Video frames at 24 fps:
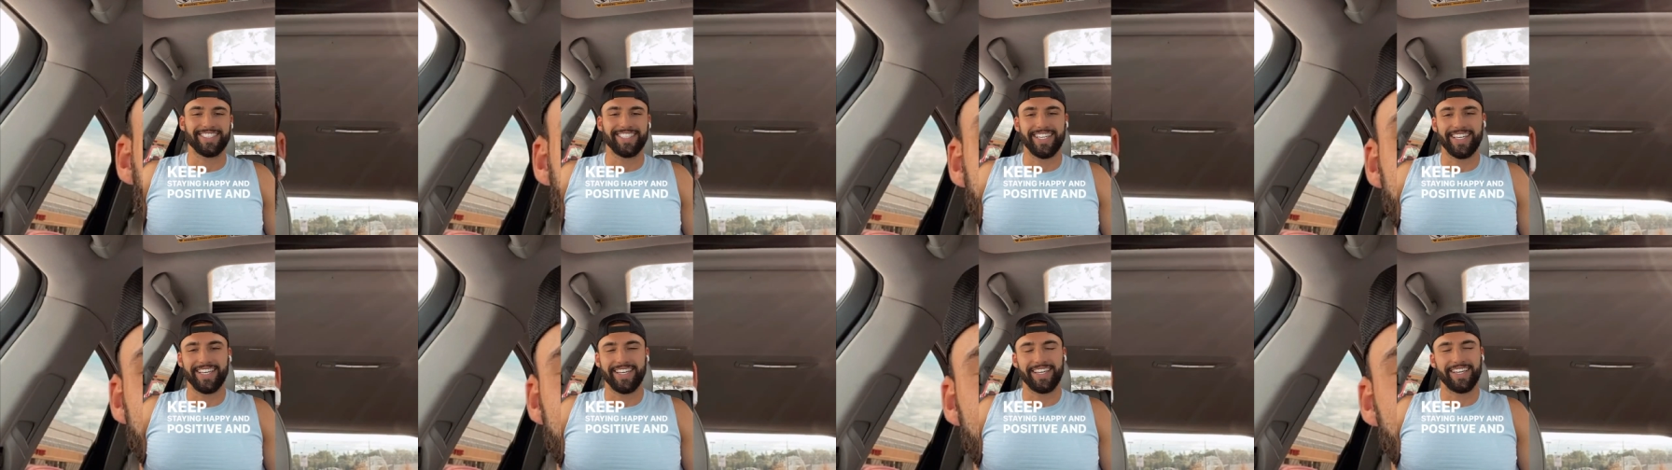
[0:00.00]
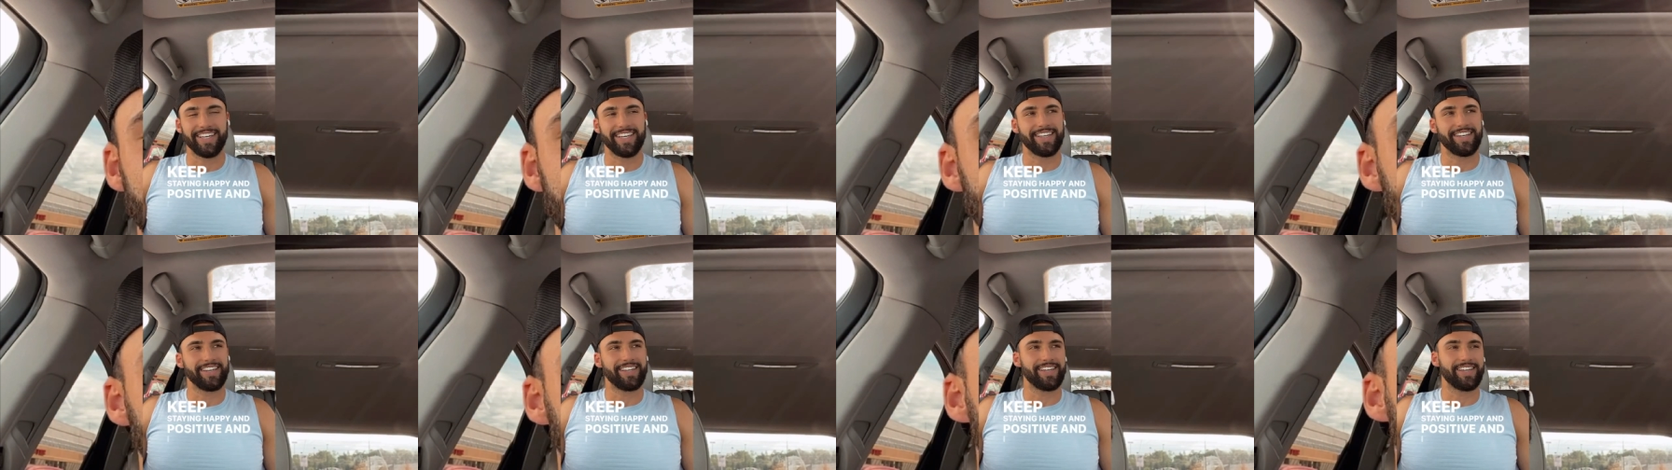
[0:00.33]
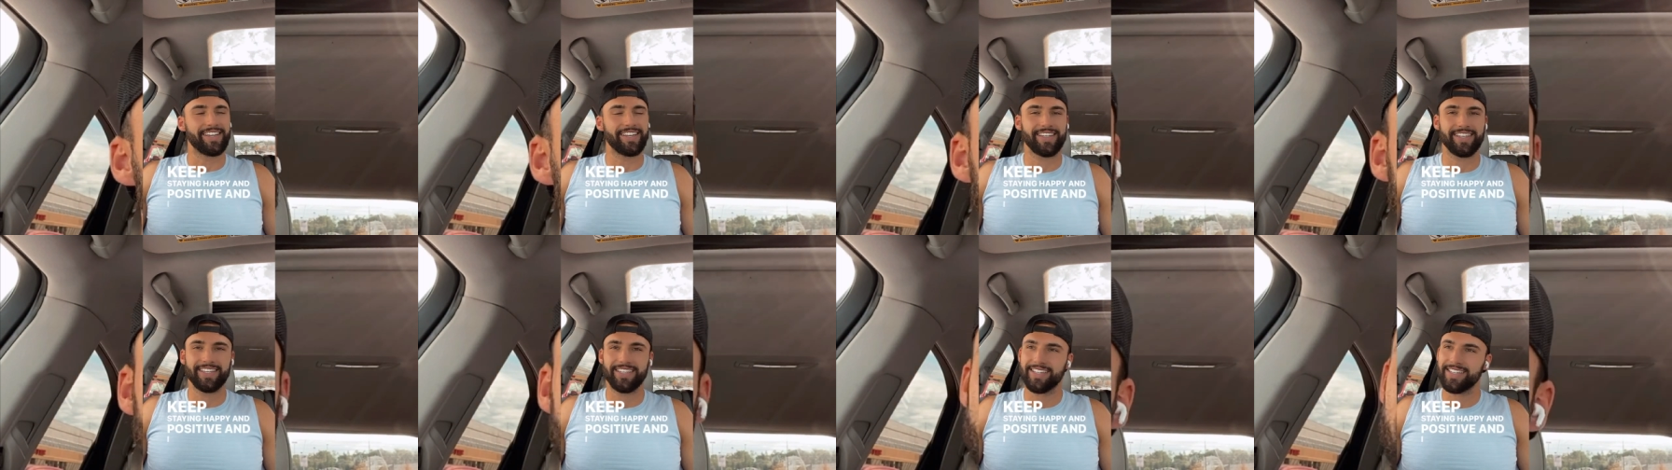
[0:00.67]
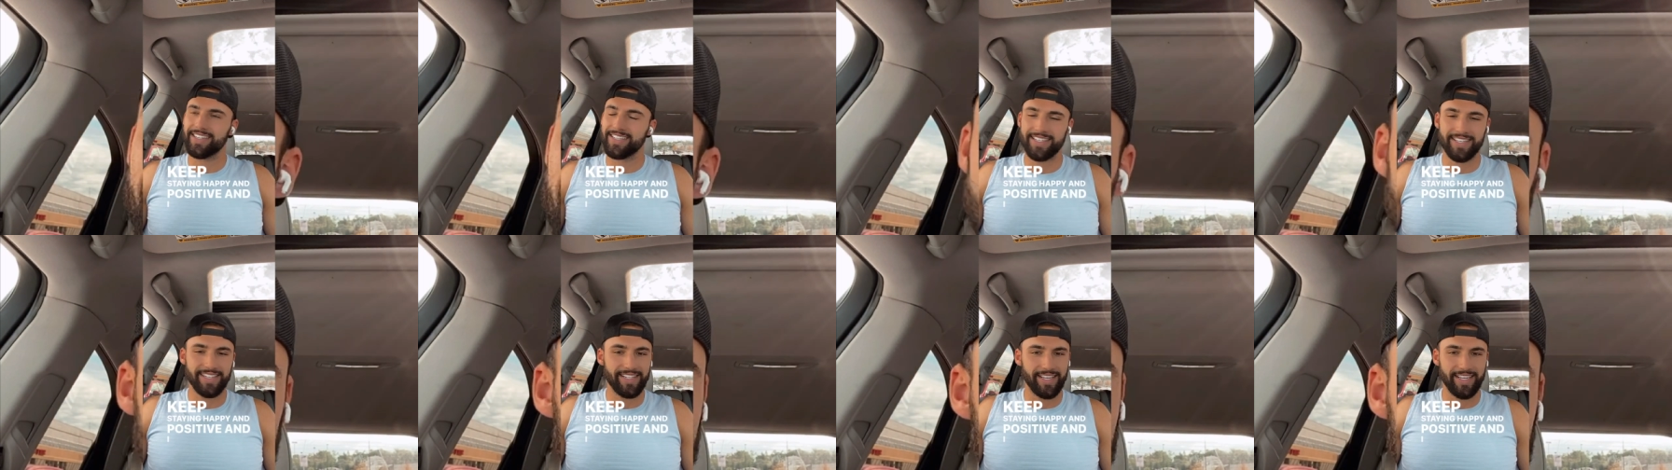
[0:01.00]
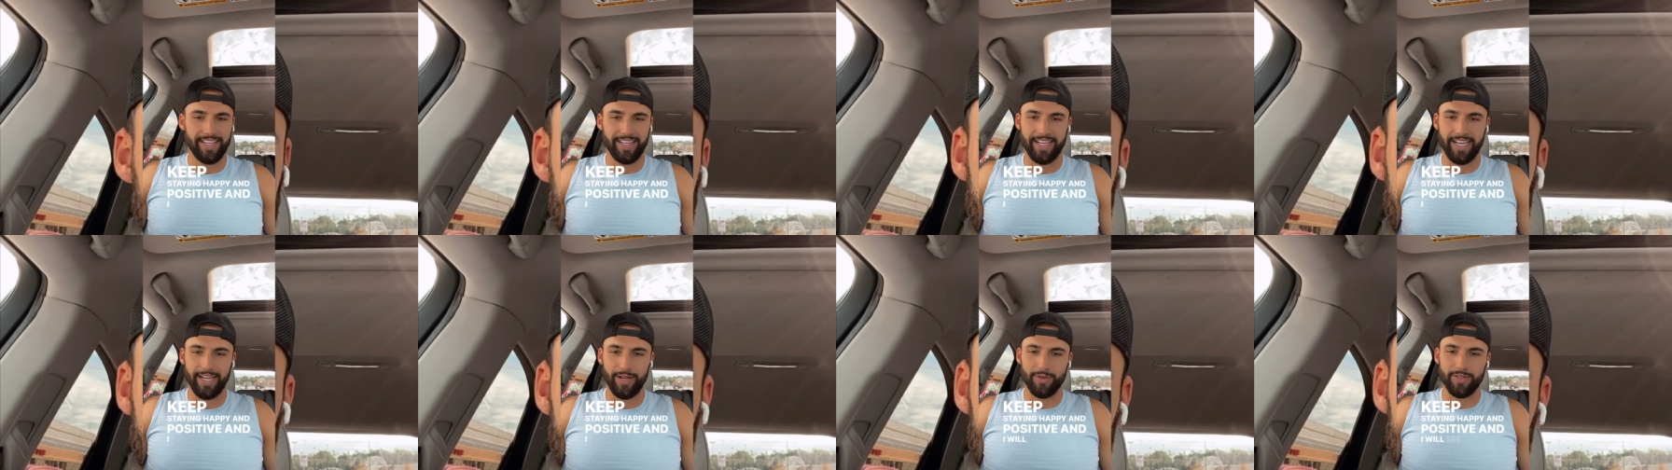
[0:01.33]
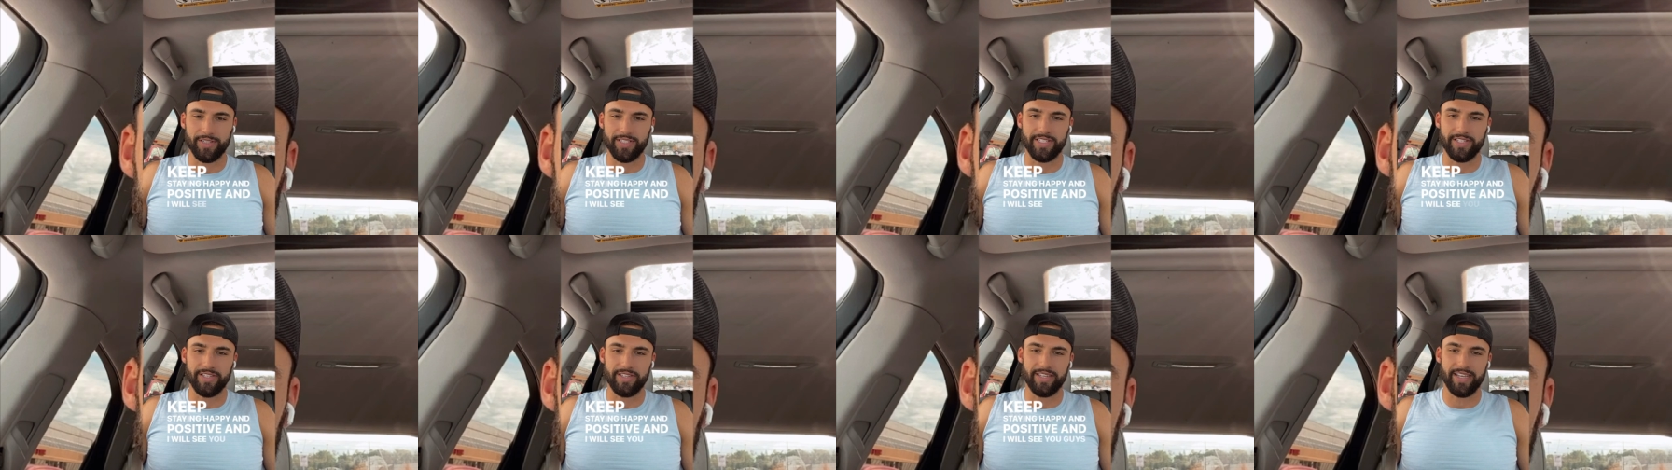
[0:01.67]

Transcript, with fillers: and I will see